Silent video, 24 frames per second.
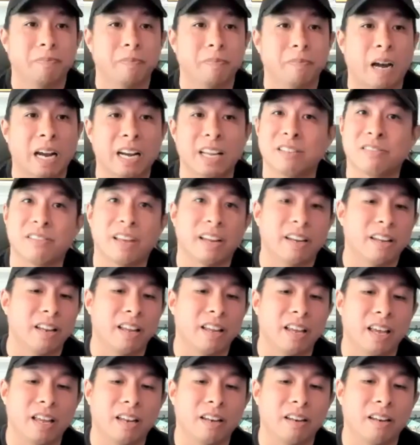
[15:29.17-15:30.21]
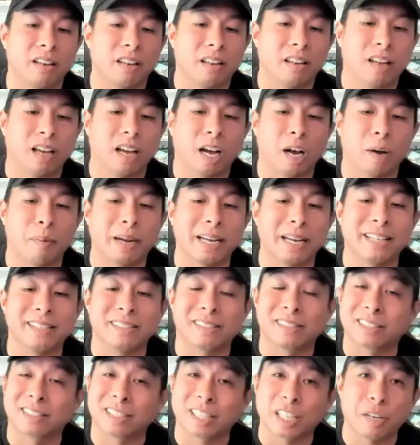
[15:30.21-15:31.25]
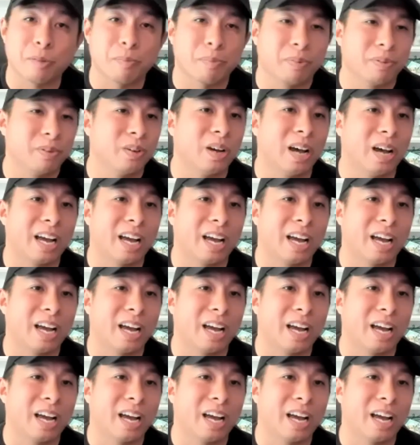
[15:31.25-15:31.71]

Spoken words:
I didn't send it in. I didn't sleep.